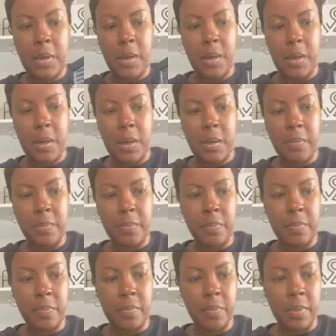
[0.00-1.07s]
Okay,
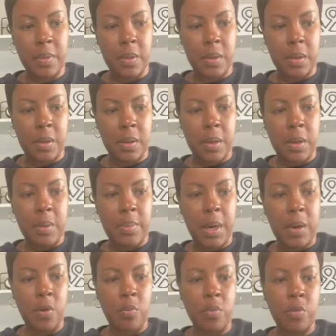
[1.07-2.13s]
I'm
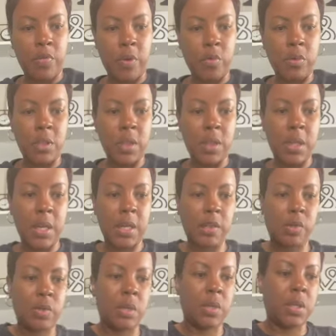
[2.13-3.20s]
not gonna move on to the
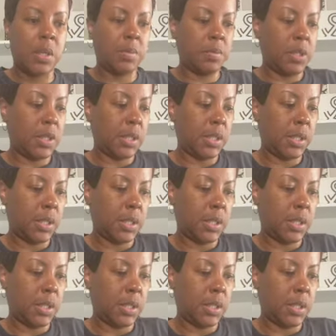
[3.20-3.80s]
next one until I'm just